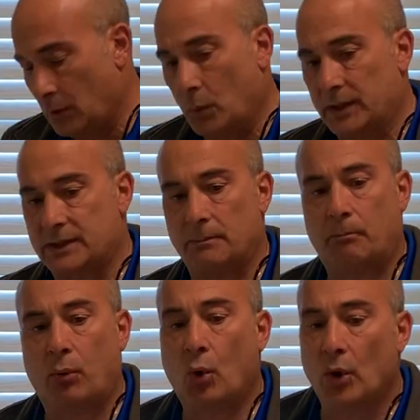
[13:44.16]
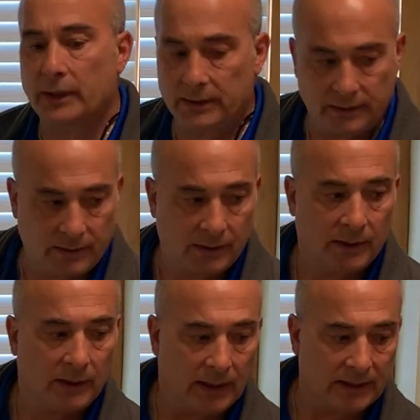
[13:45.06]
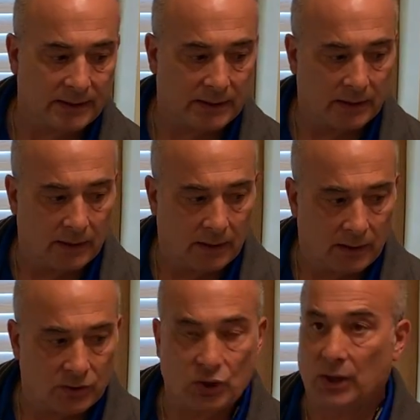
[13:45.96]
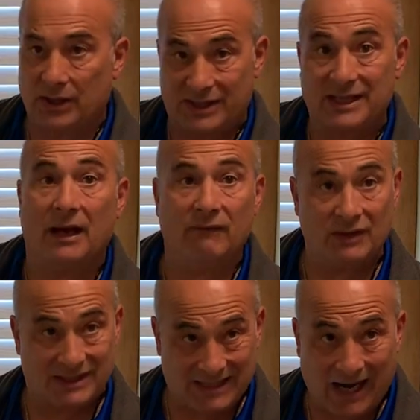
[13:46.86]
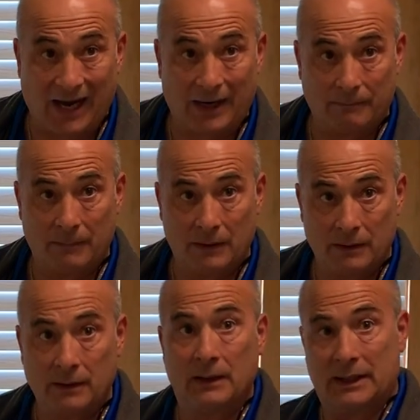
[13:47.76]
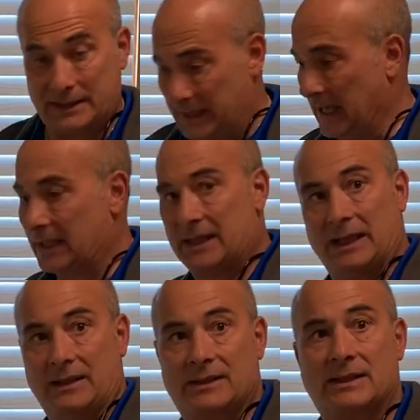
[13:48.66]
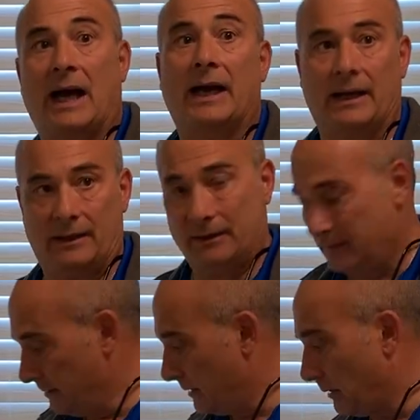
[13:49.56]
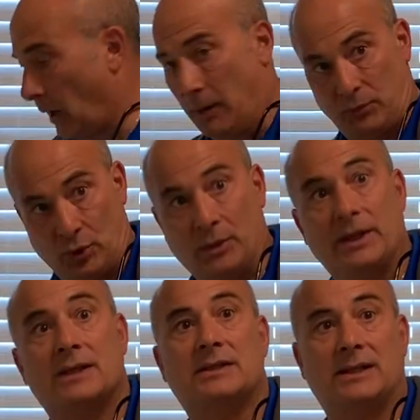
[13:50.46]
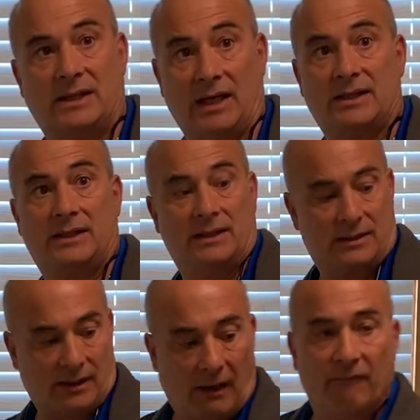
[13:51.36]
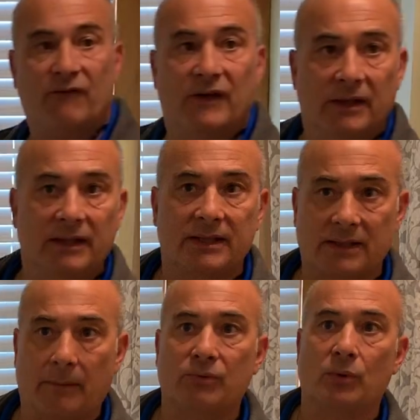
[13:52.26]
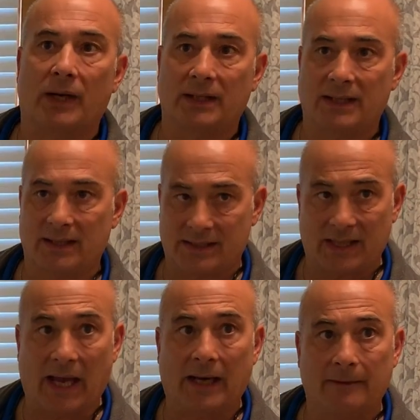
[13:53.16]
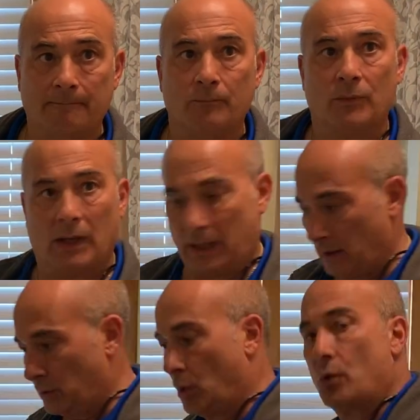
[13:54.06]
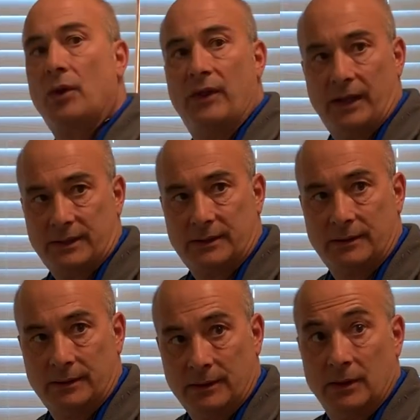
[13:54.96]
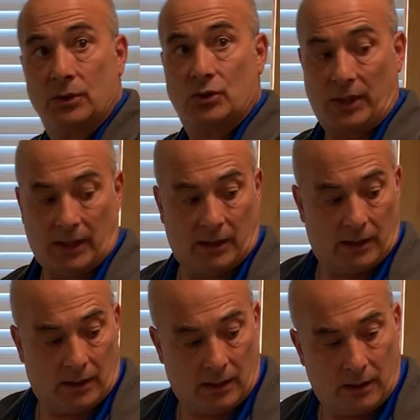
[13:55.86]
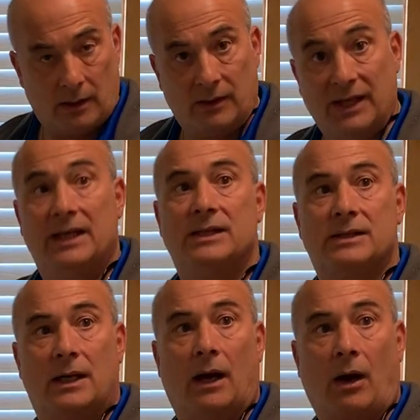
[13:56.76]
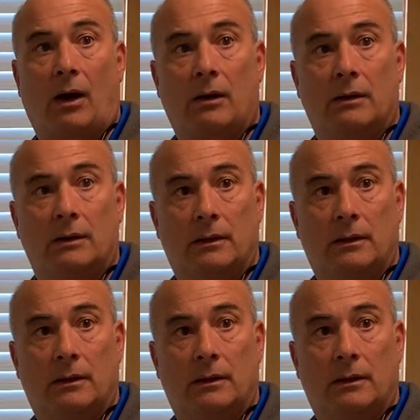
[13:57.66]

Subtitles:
What's important is, so to save you time, is get things started. I'm doing this to test this, I'm filling this up so I can test that, and then go to this. So that these are